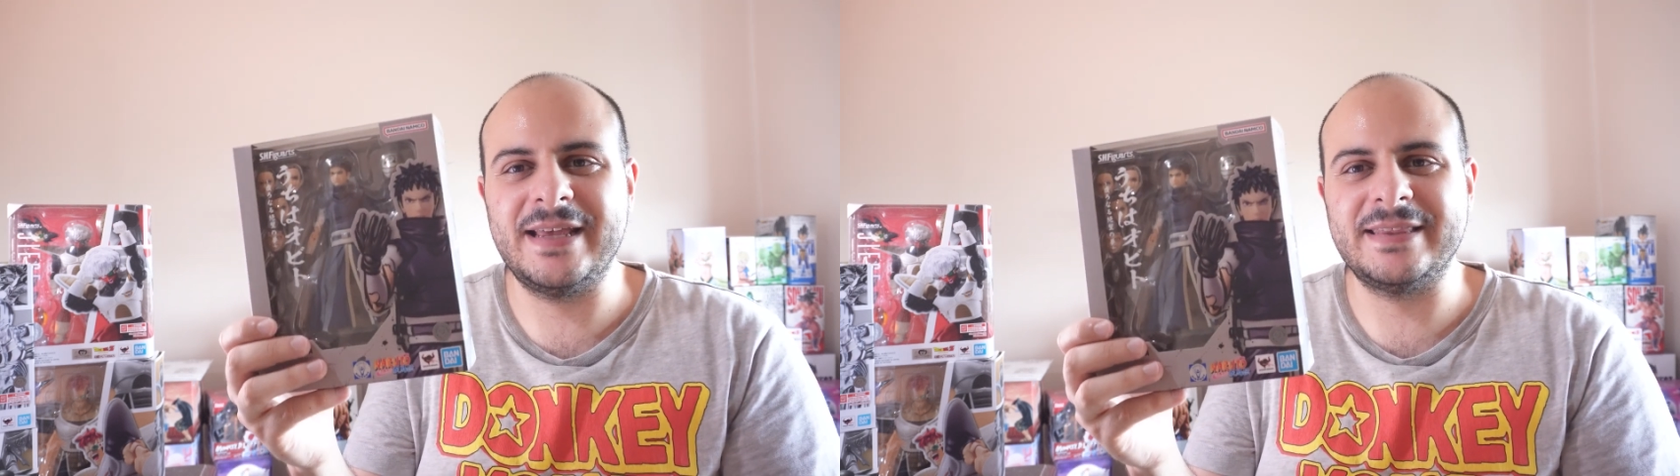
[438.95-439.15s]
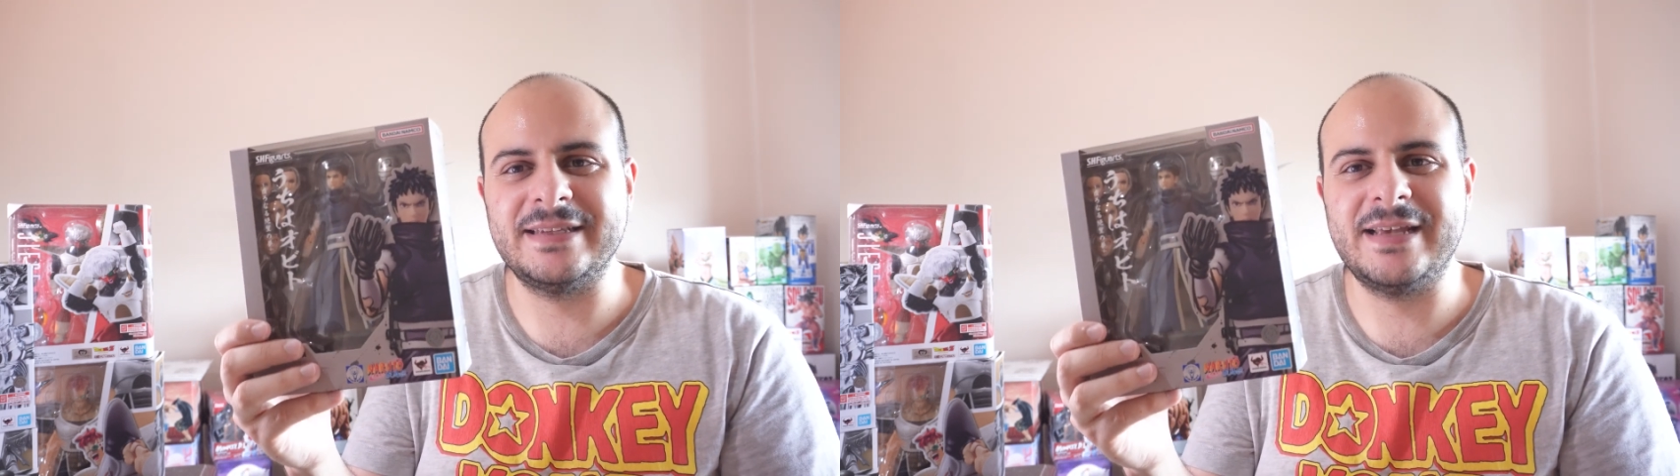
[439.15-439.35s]

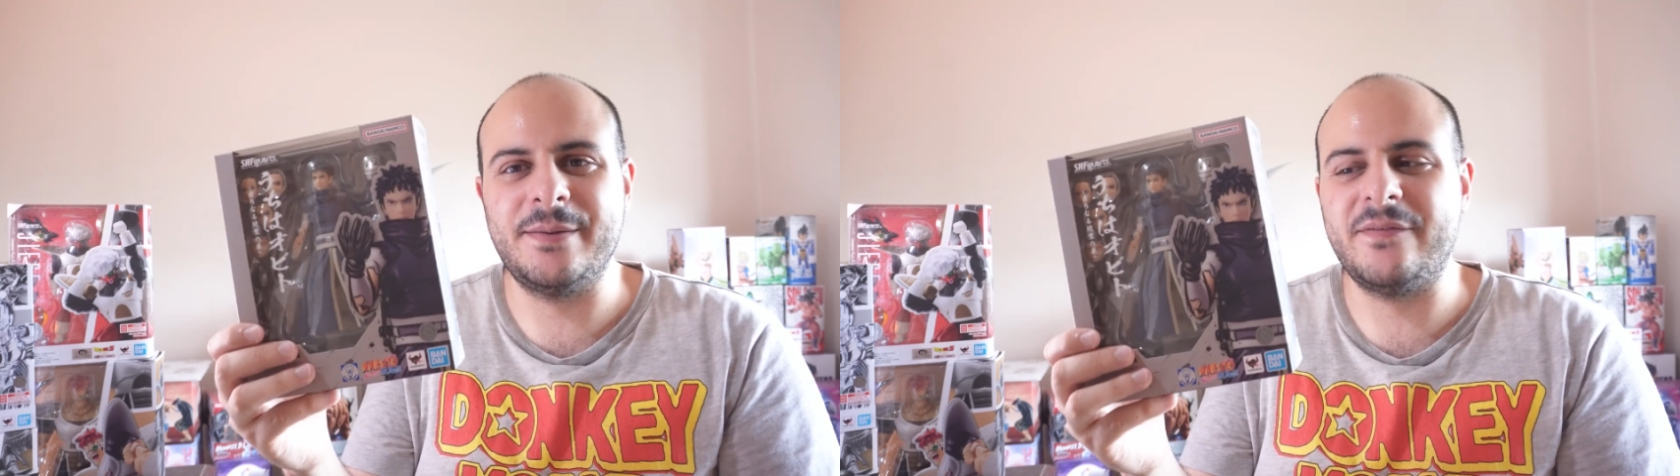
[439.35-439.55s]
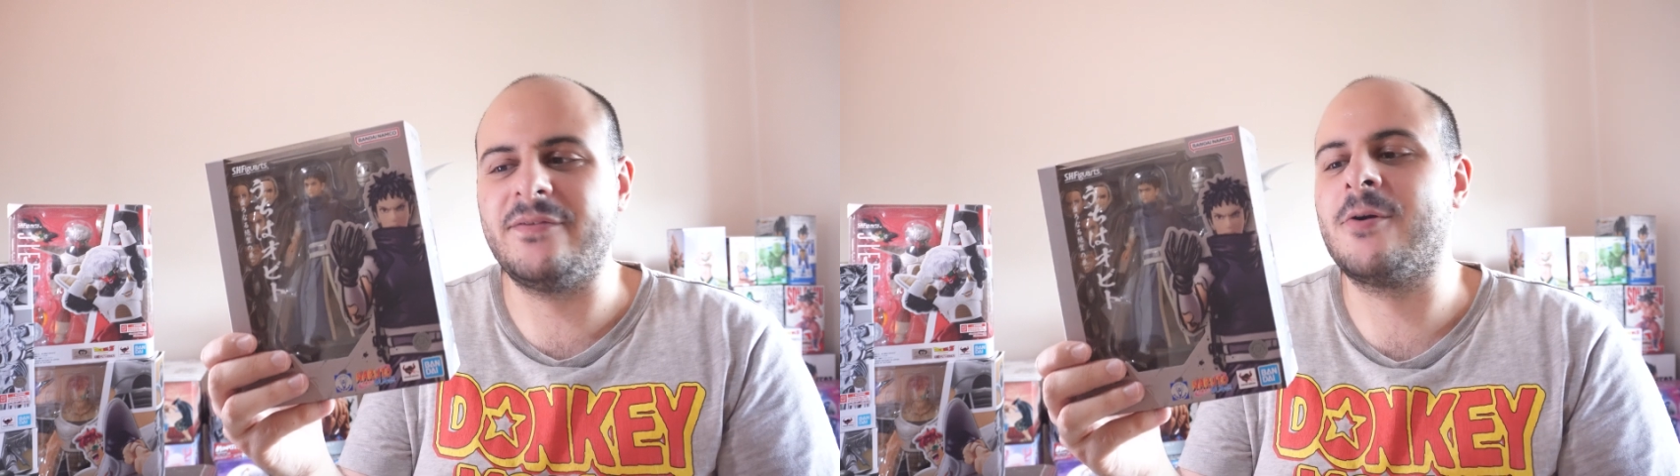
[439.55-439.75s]
at the
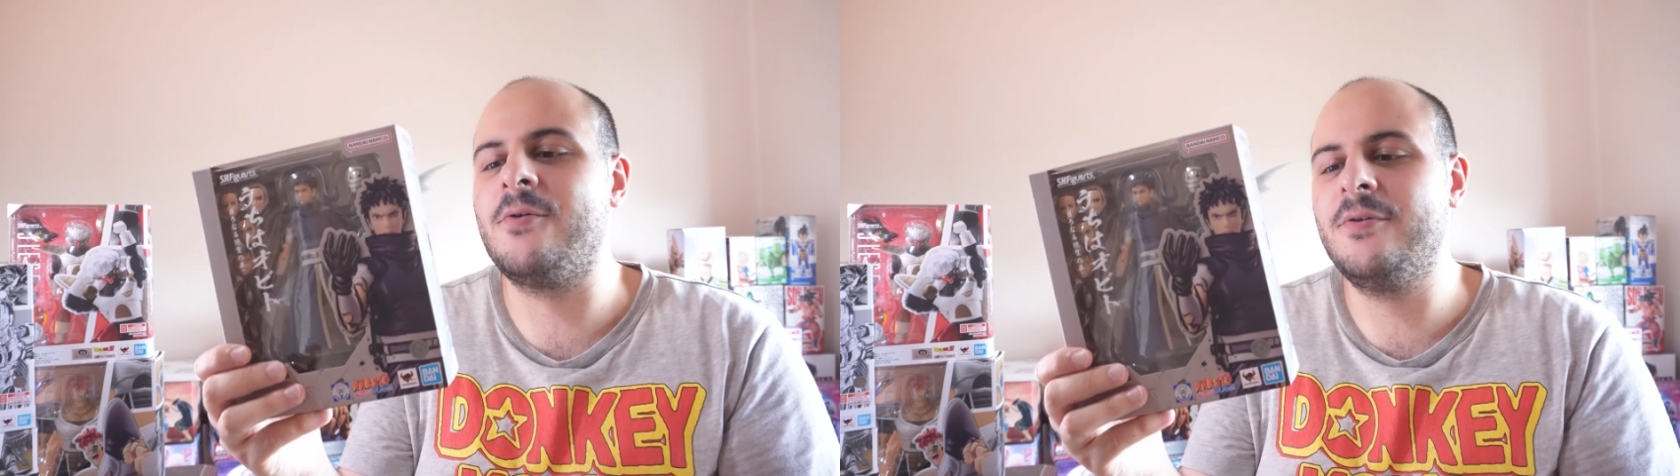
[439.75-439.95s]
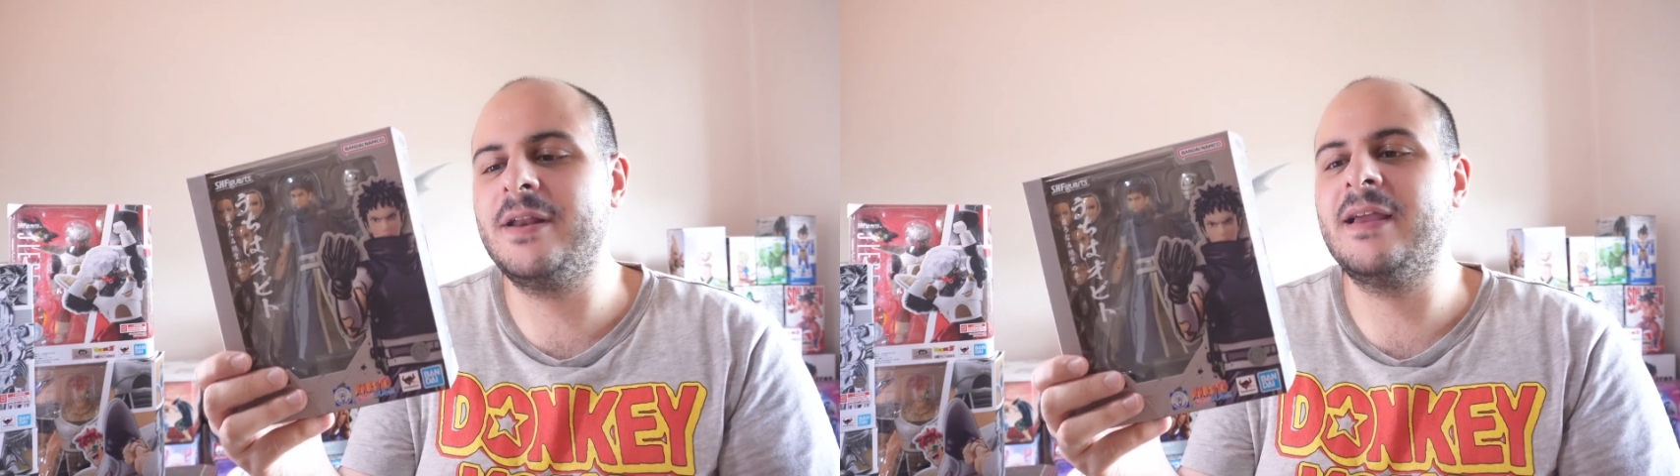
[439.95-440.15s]
time of
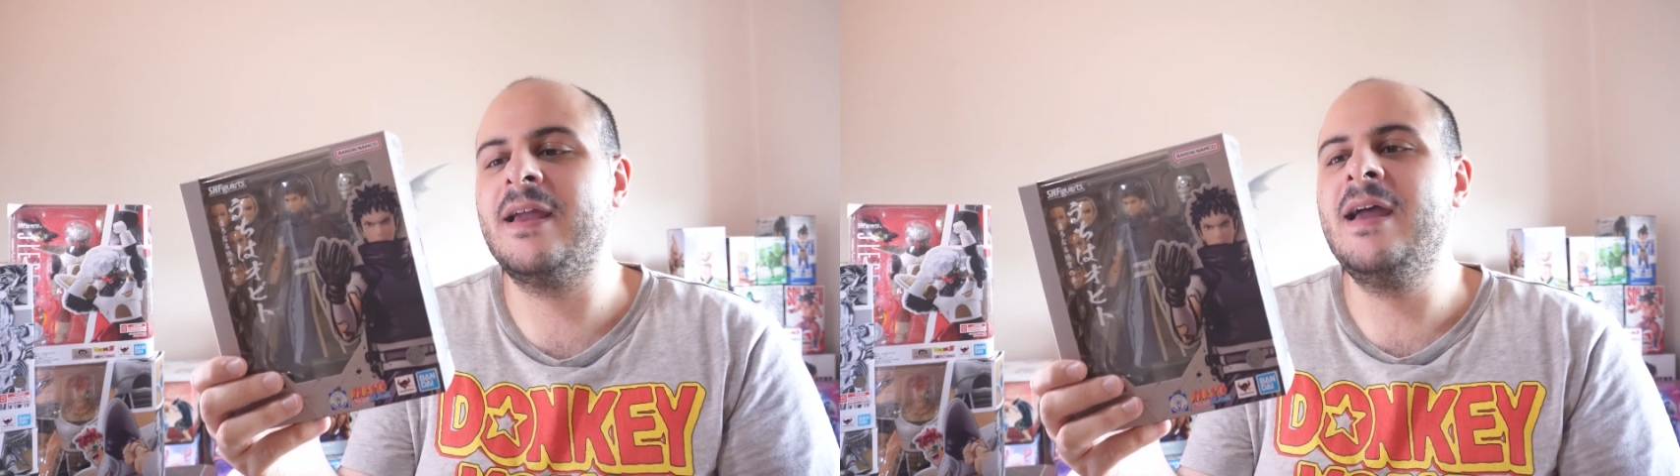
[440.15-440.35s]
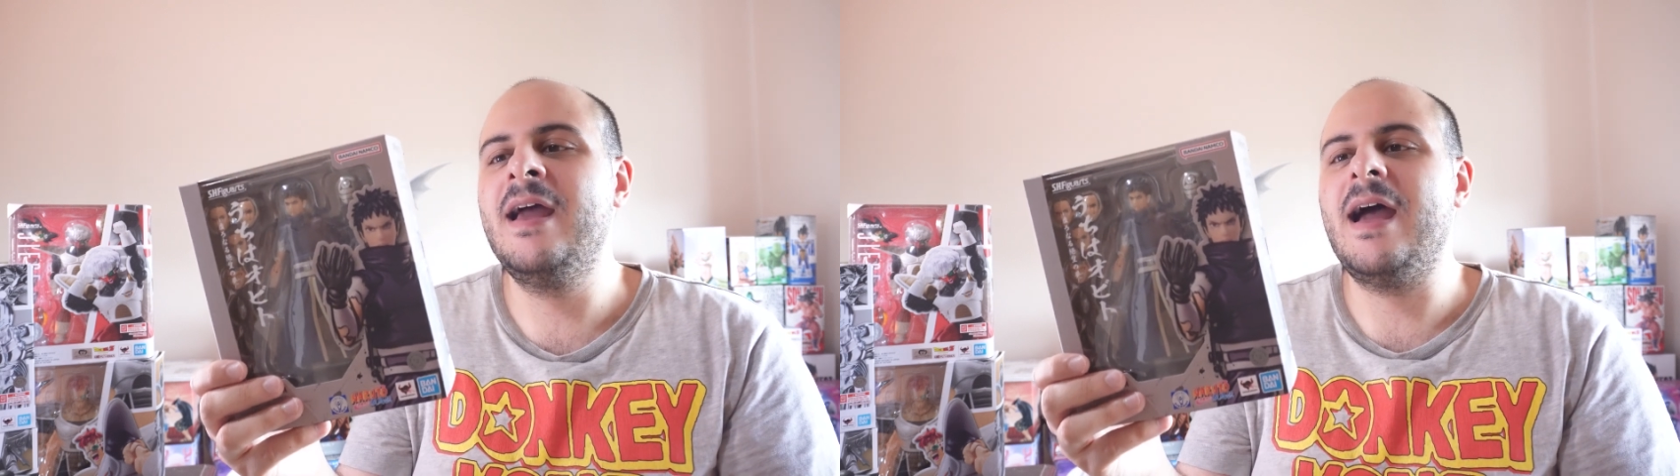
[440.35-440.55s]
recording,